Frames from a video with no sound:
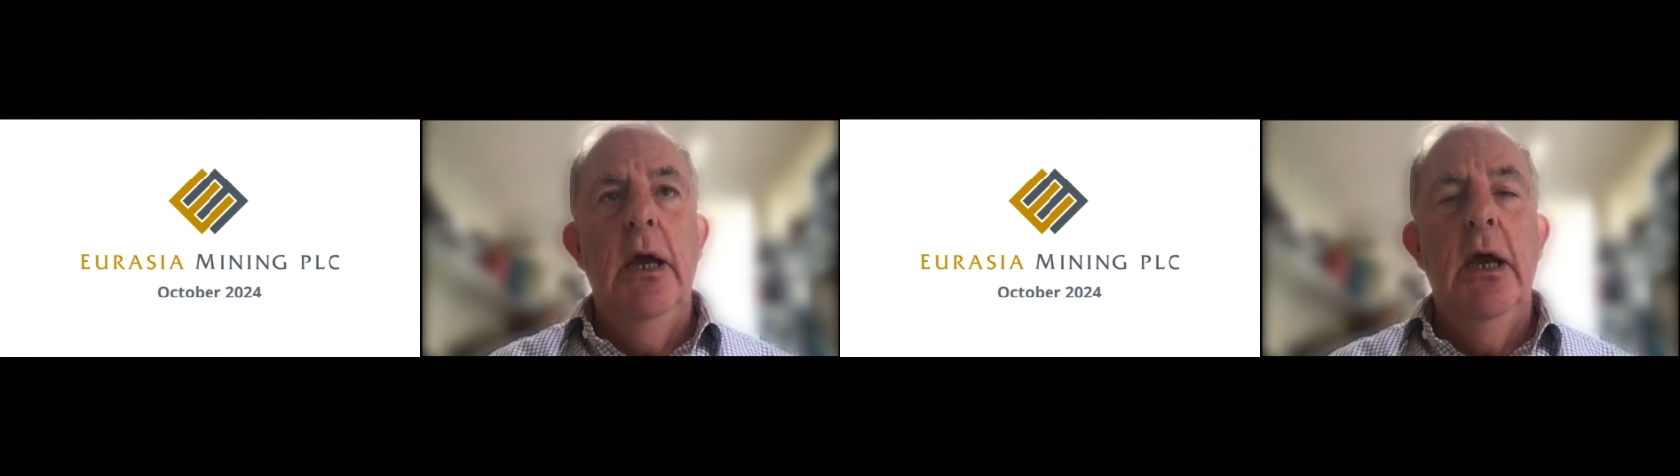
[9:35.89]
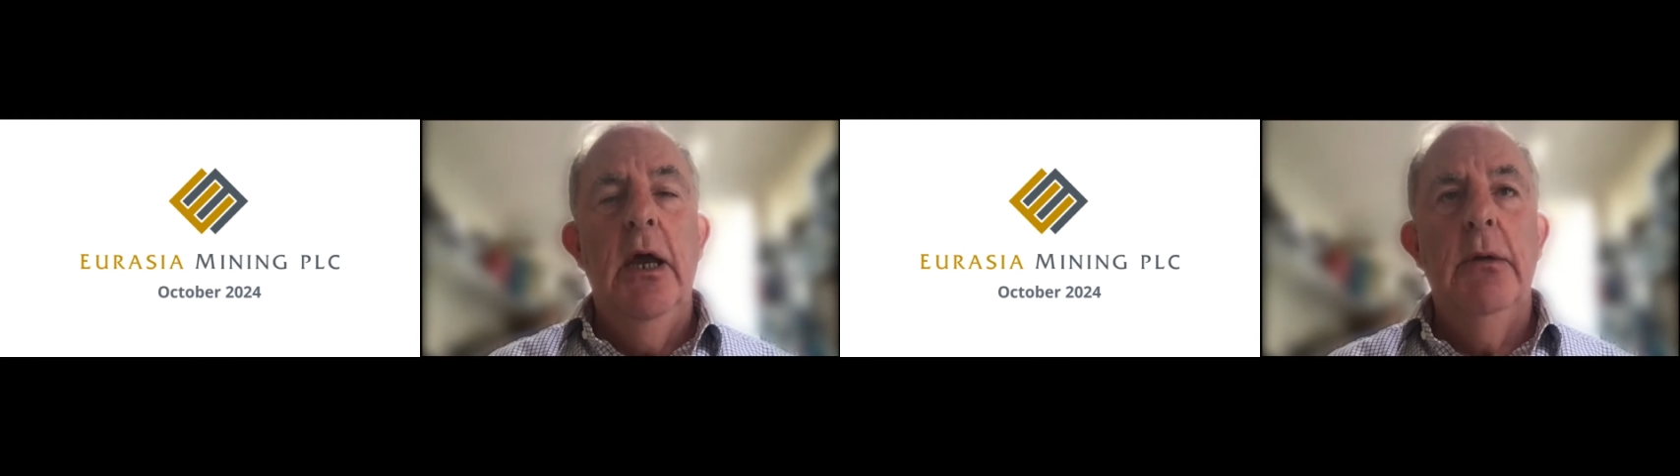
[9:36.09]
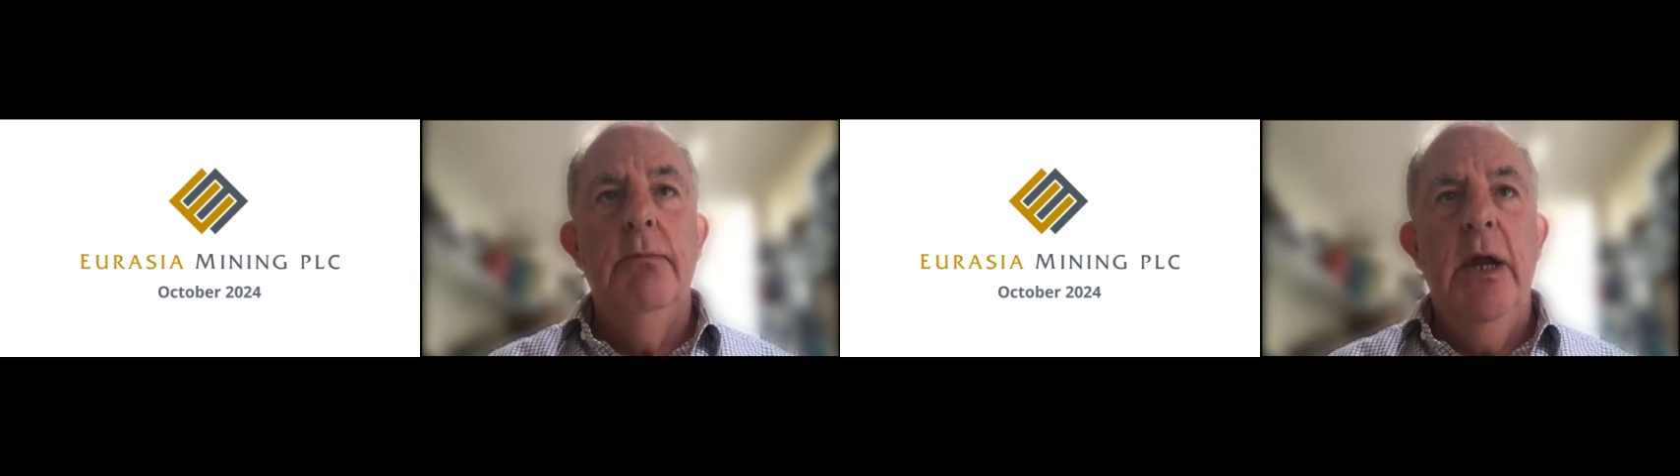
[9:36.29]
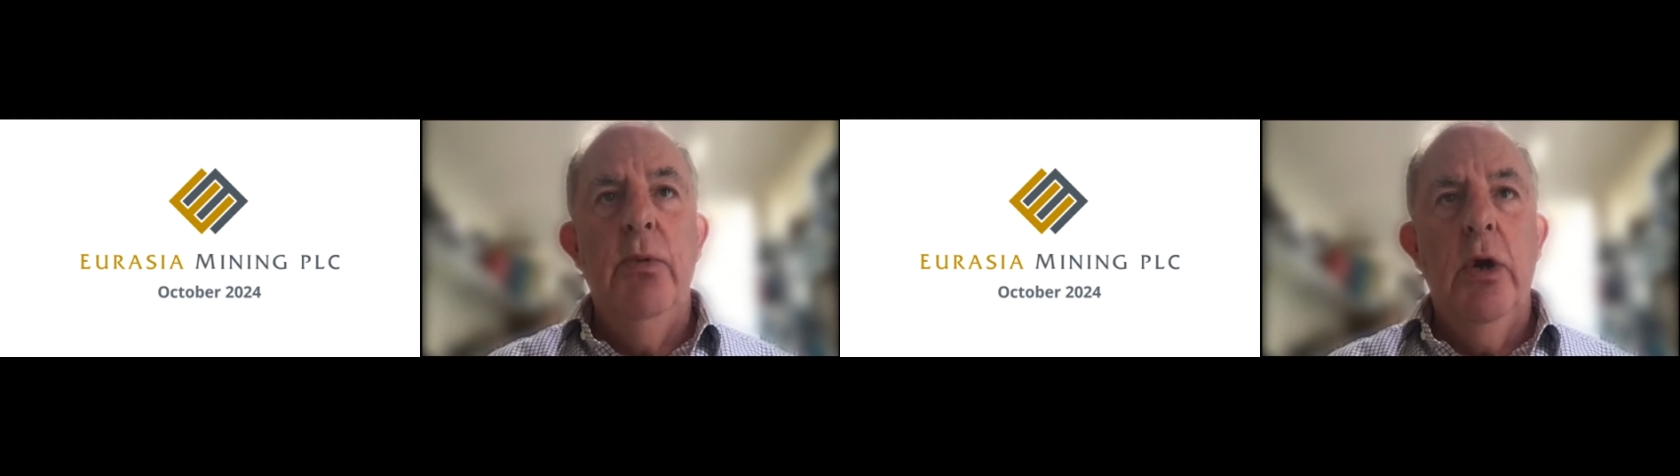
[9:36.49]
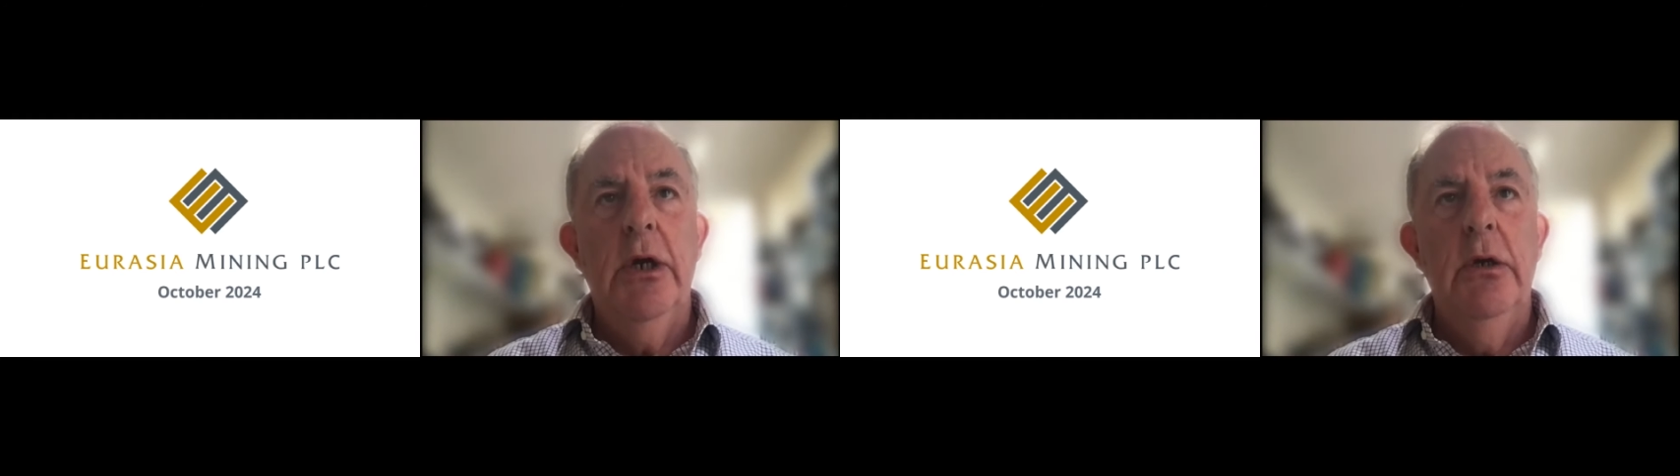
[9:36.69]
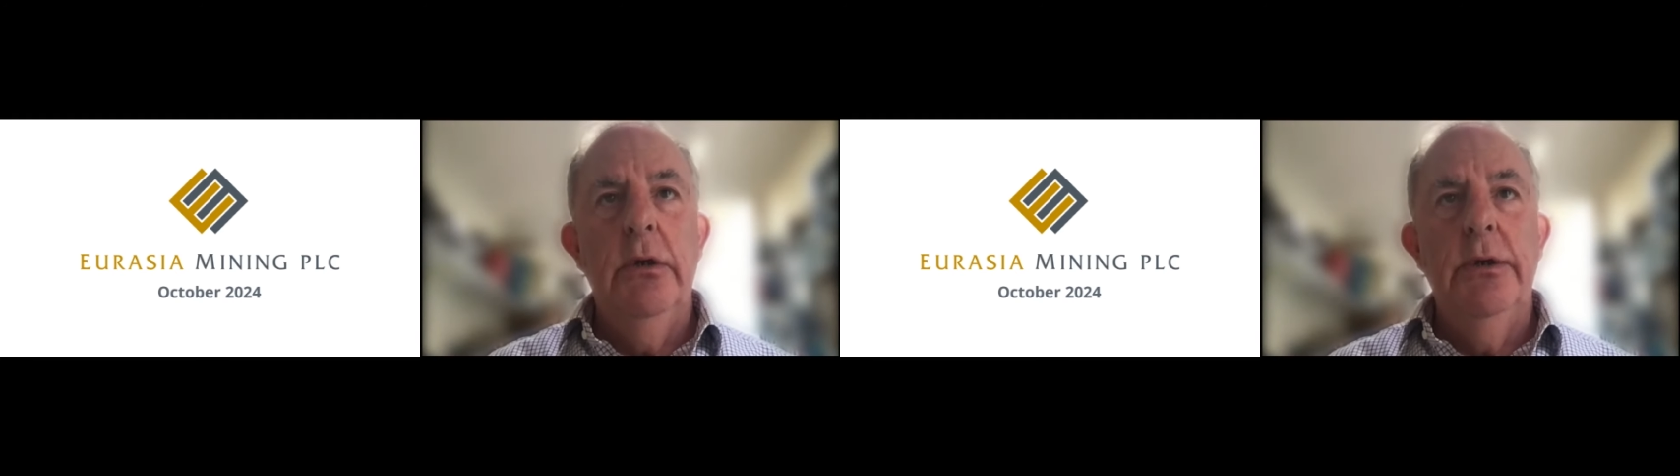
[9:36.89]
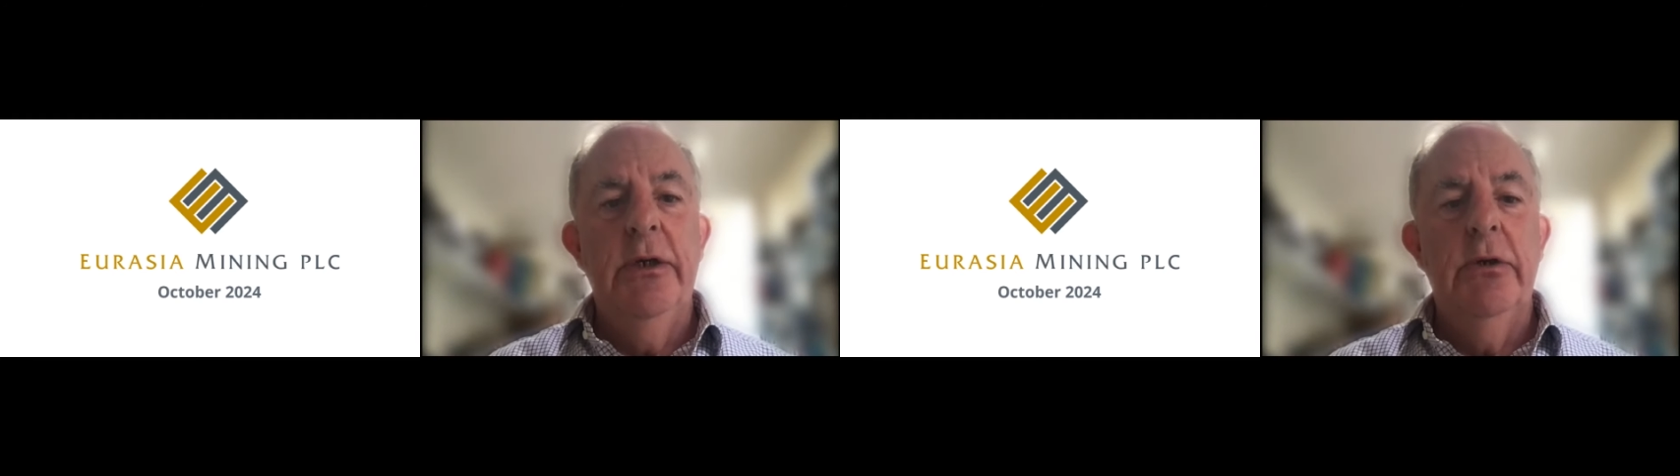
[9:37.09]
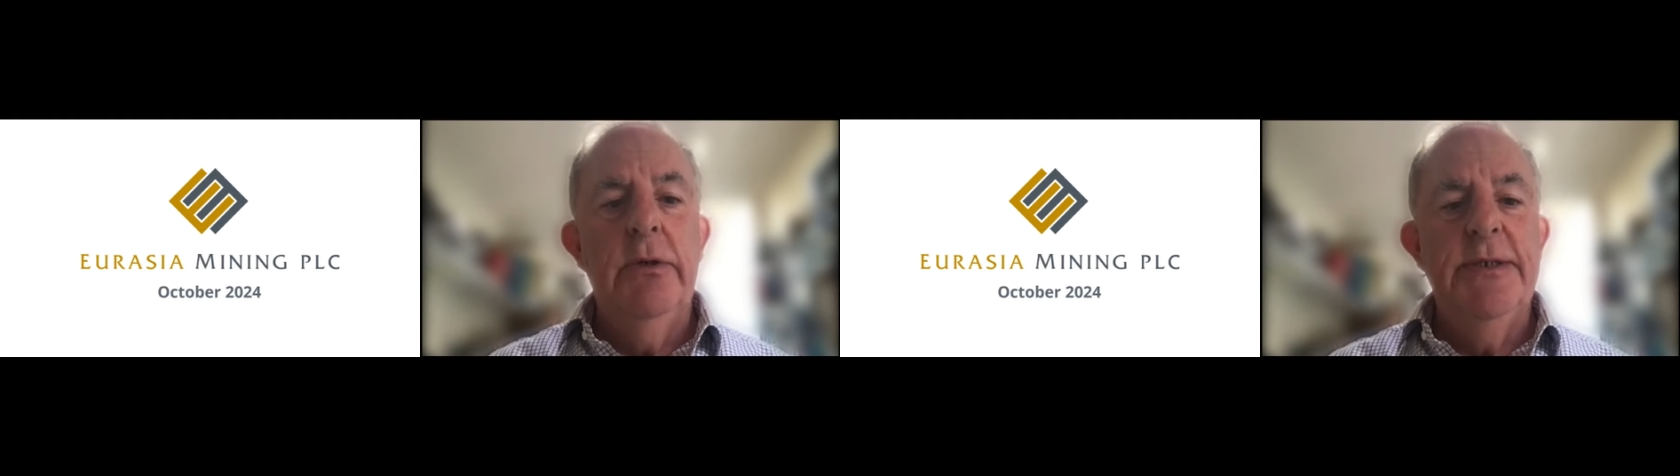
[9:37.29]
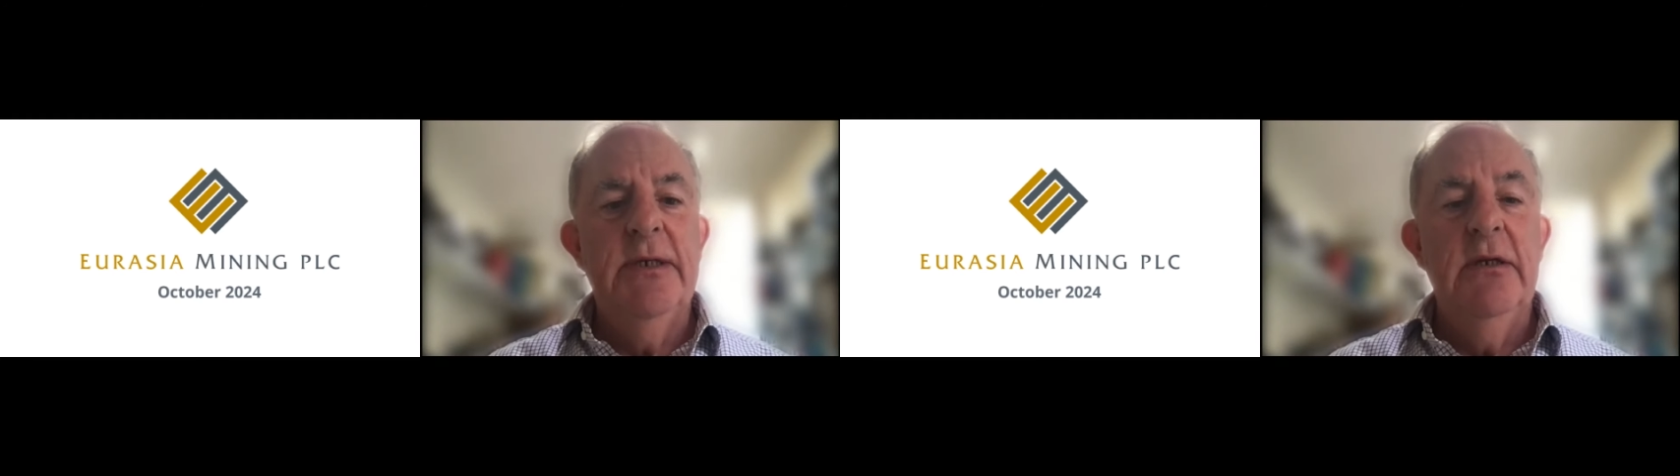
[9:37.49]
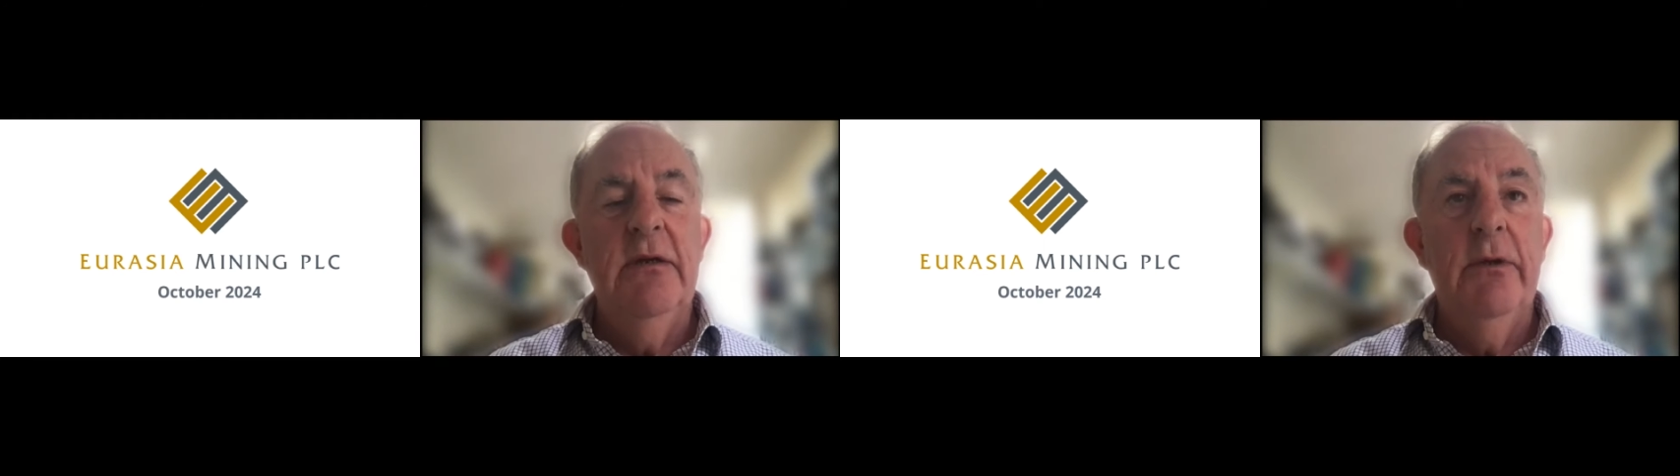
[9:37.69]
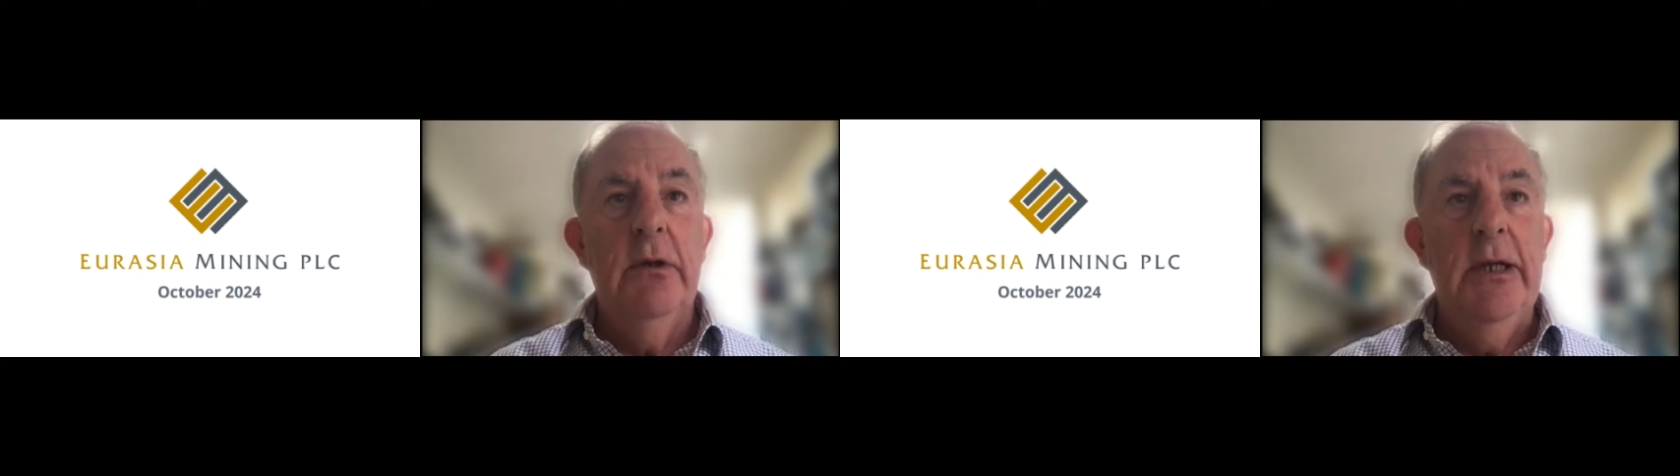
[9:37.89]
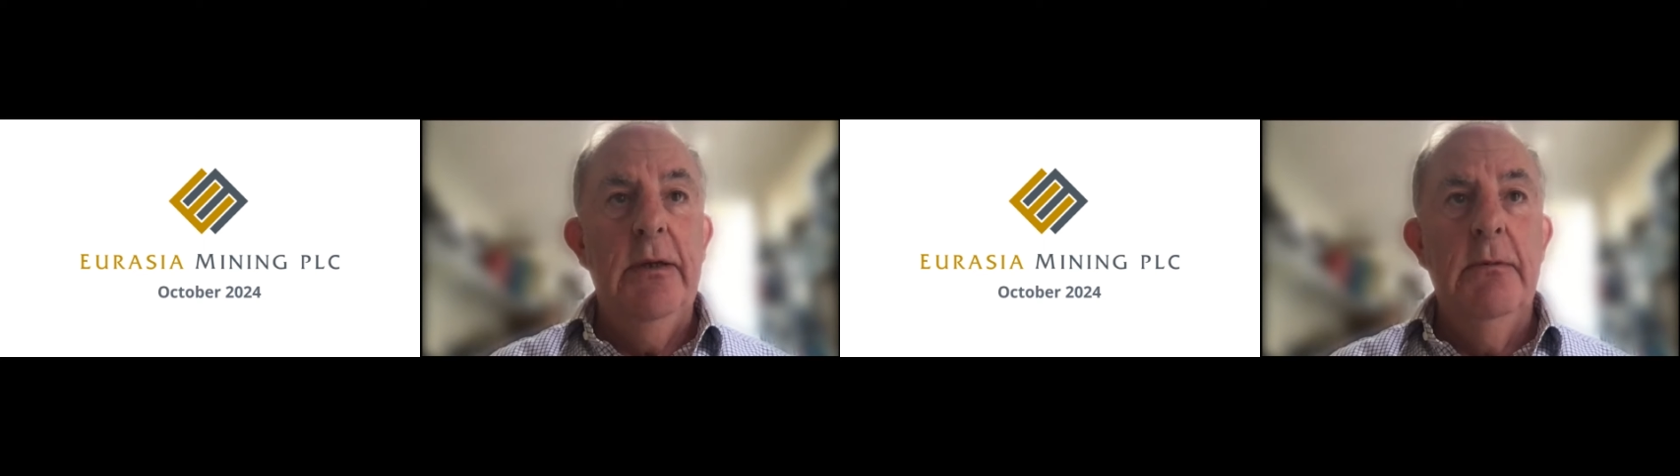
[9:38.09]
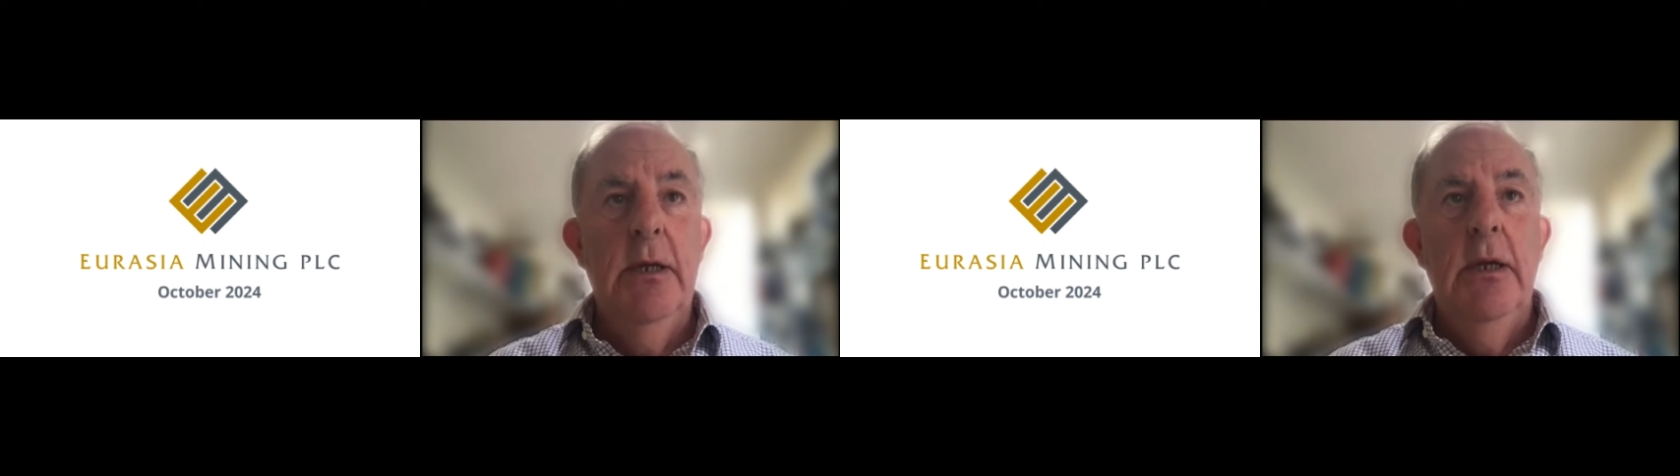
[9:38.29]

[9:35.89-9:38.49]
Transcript: uh, my workload increased significantly,